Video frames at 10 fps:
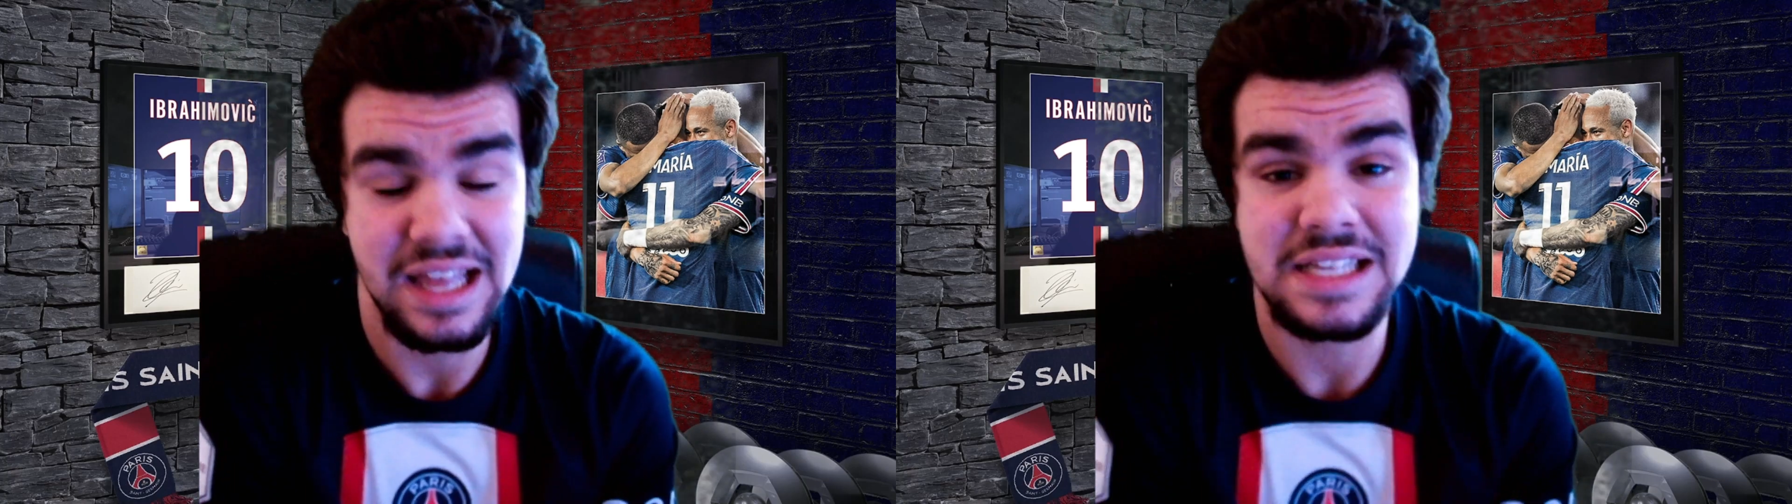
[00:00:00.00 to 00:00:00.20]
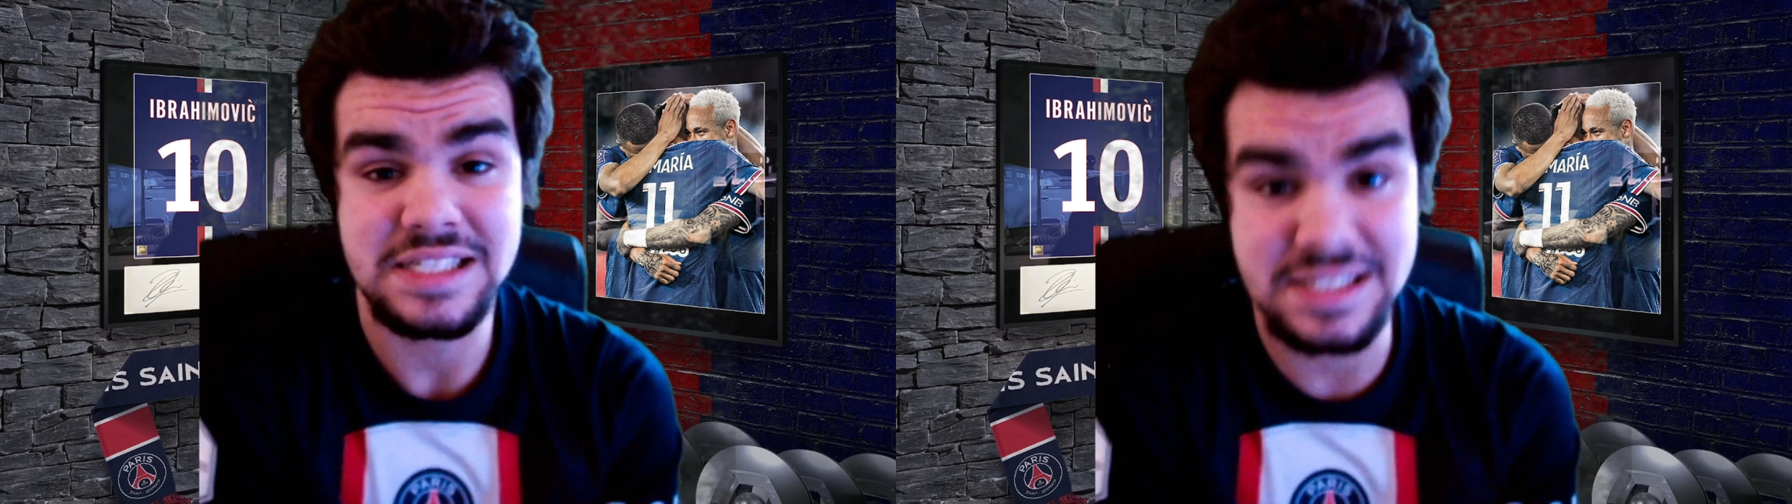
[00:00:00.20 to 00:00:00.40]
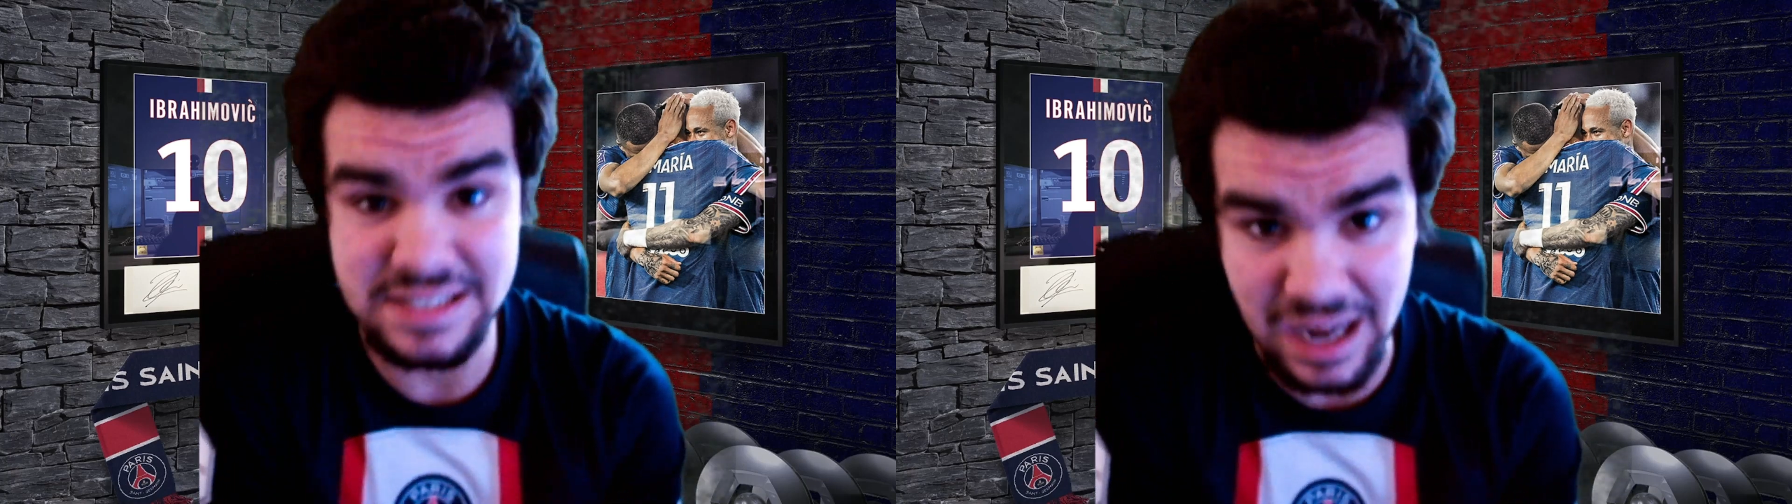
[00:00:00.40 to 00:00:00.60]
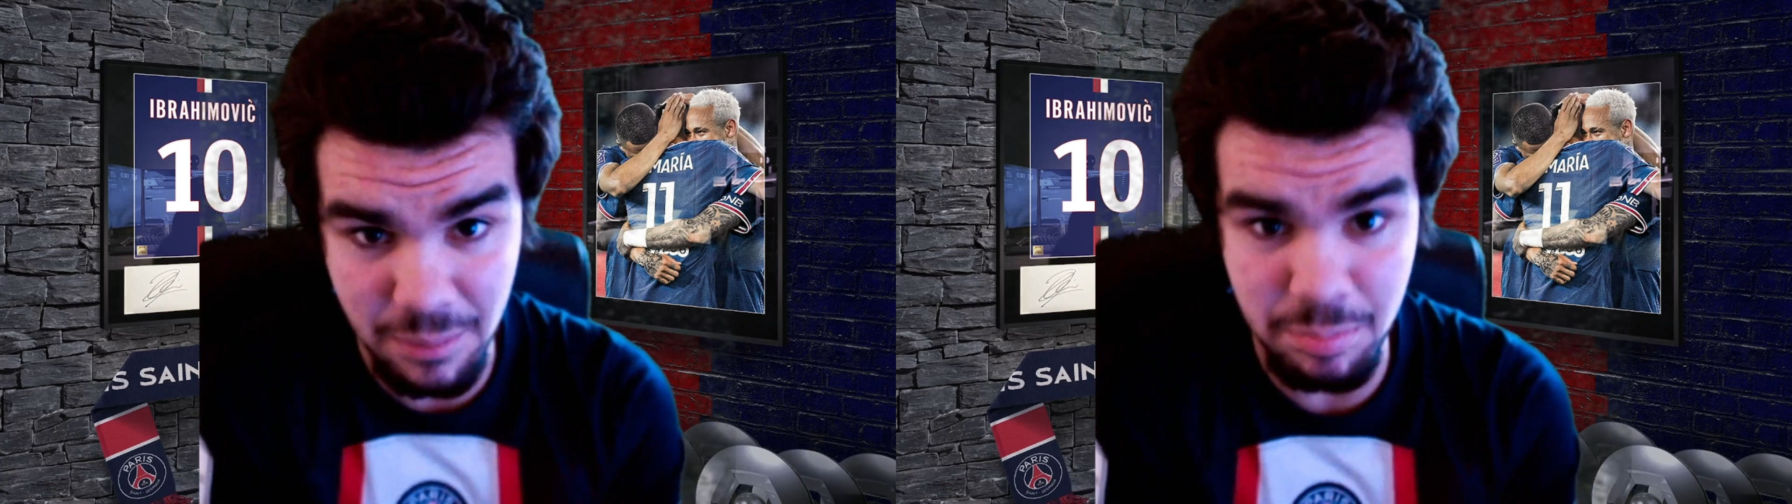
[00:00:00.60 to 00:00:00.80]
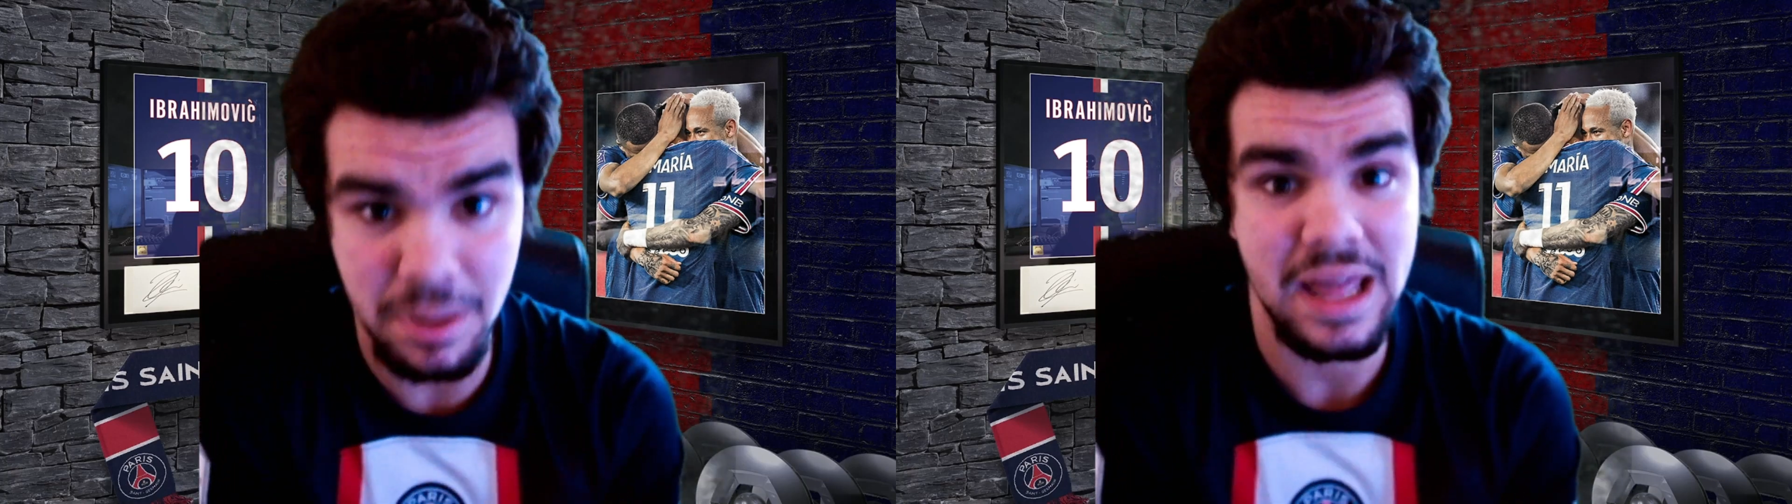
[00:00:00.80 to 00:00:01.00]

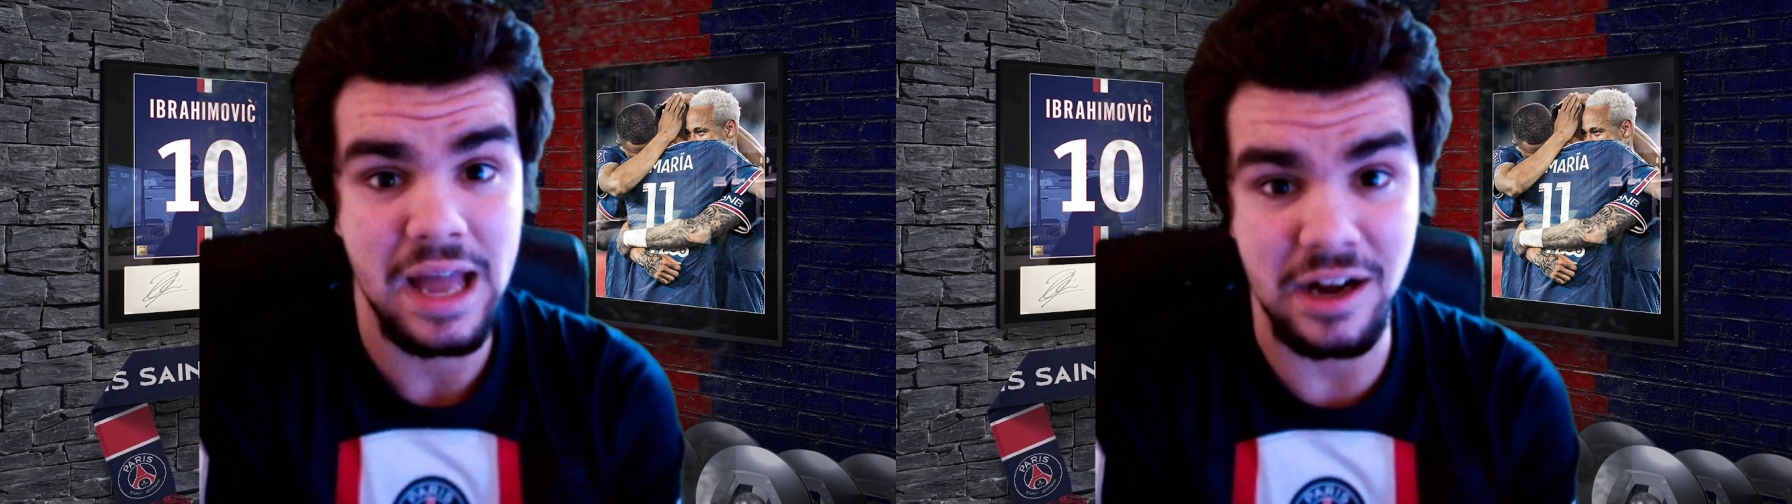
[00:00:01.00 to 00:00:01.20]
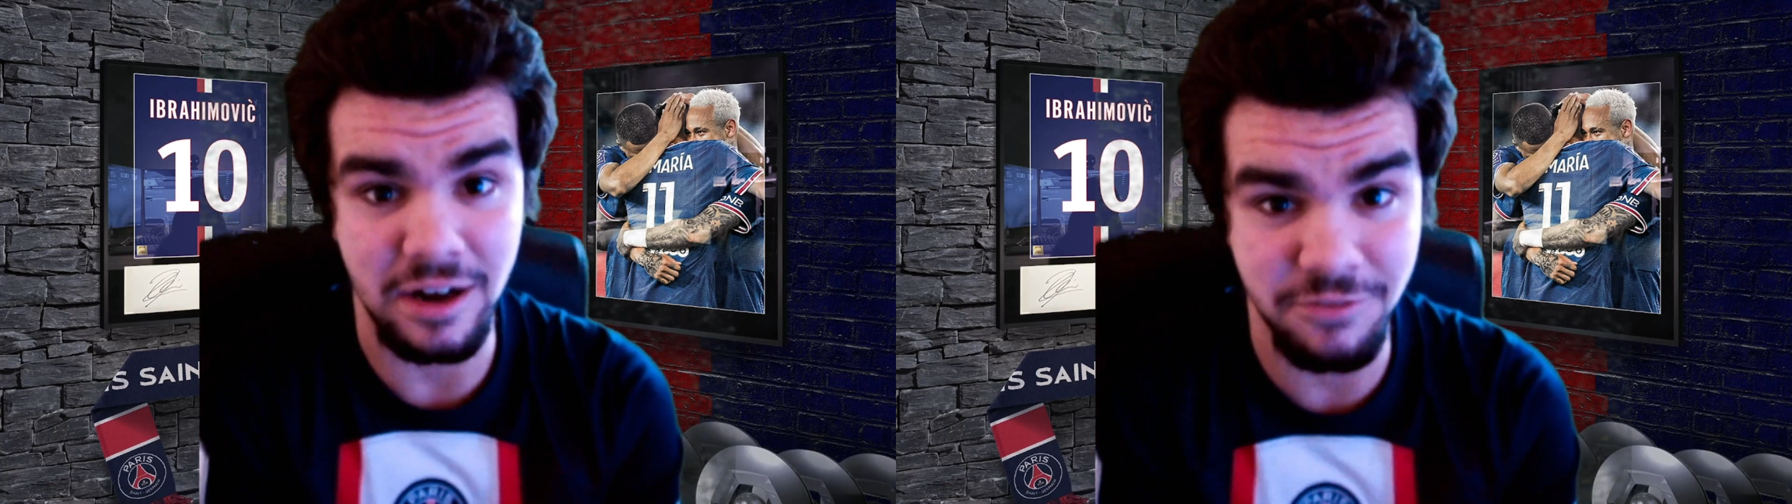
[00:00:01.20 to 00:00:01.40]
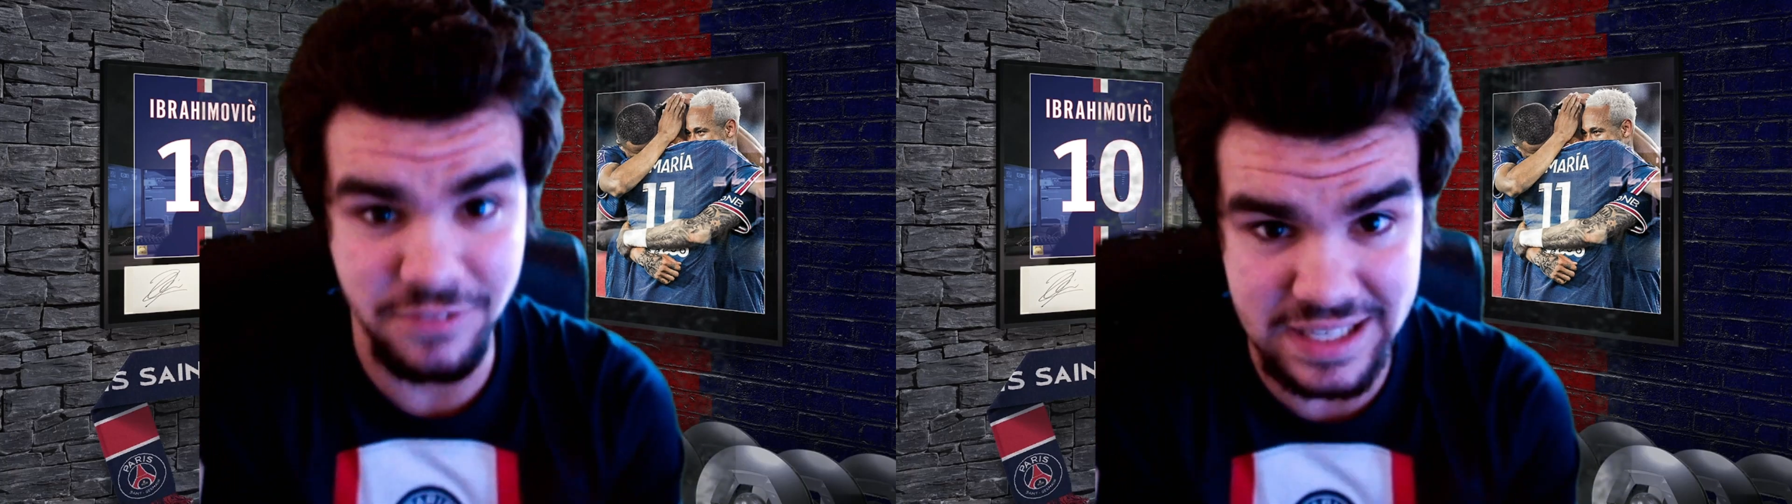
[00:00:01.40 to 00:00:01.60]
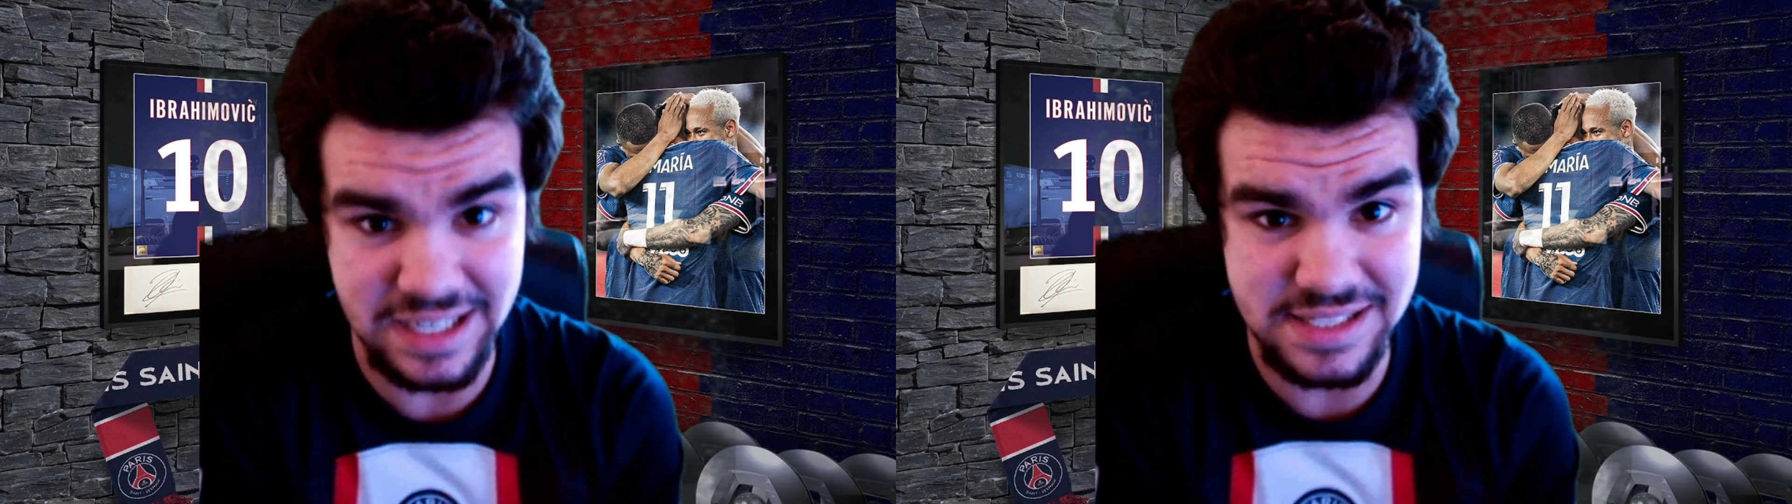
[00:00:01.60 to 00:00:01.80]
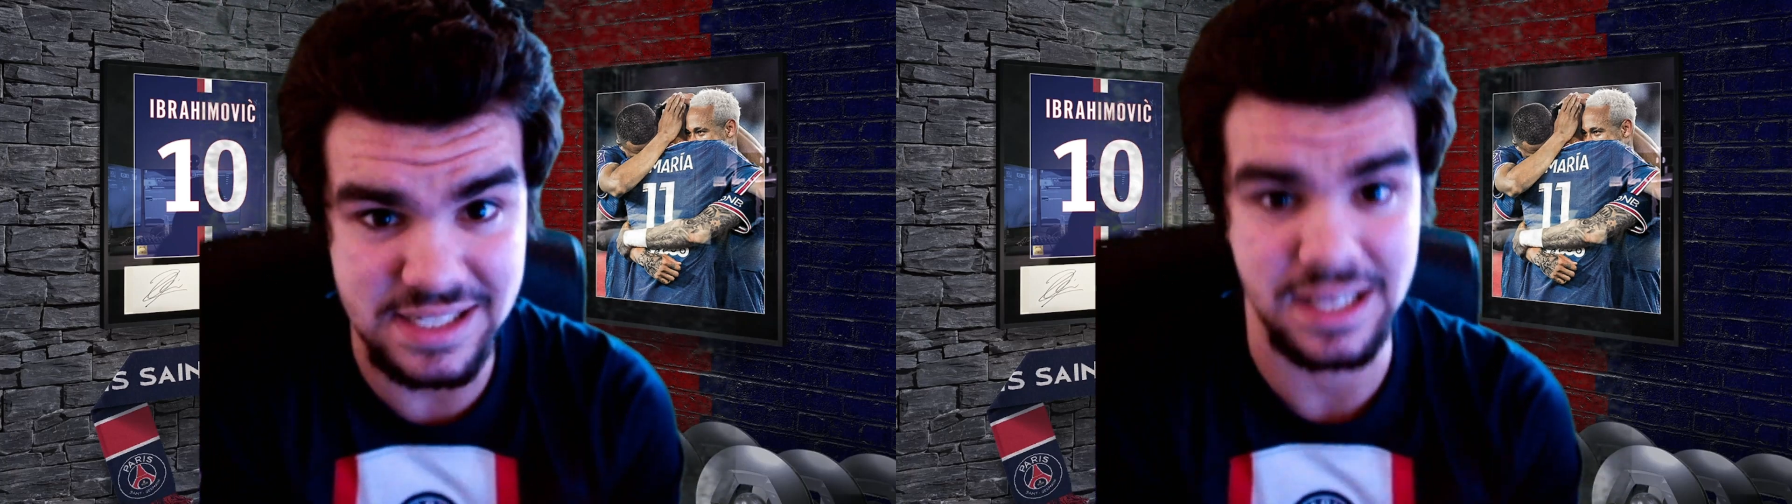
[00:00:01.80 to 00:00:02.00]
Stop
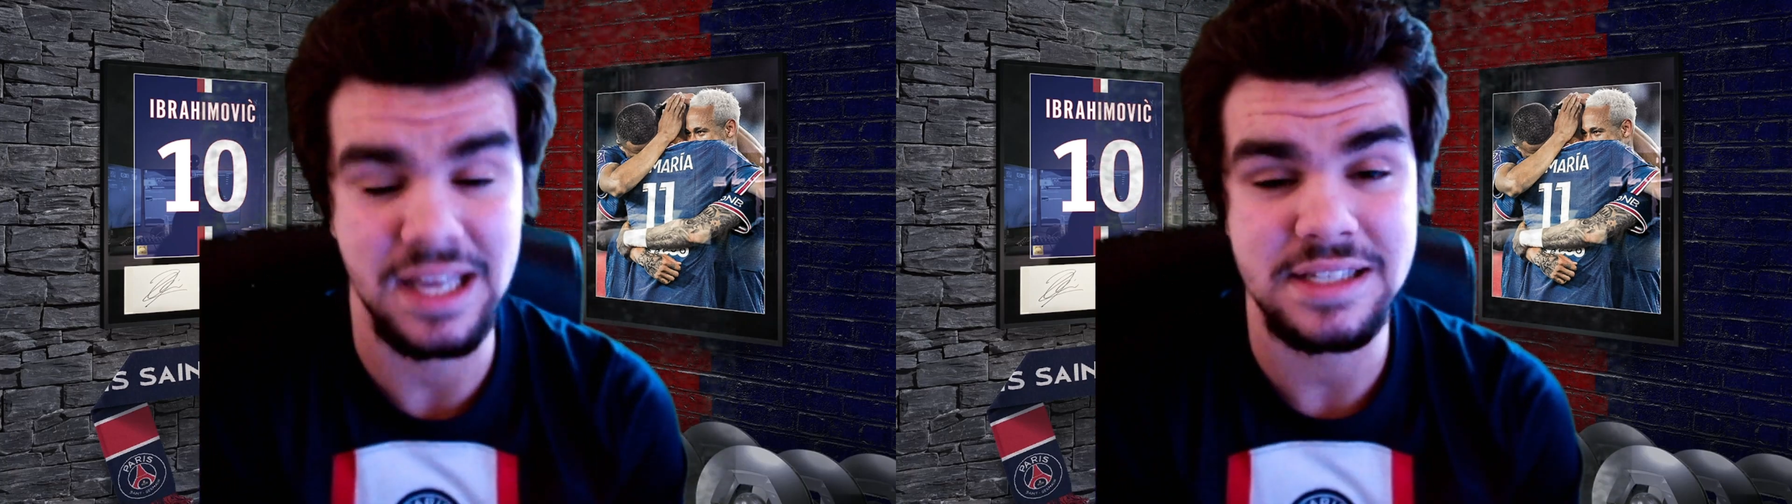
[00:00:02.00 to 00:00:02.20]
conflicting.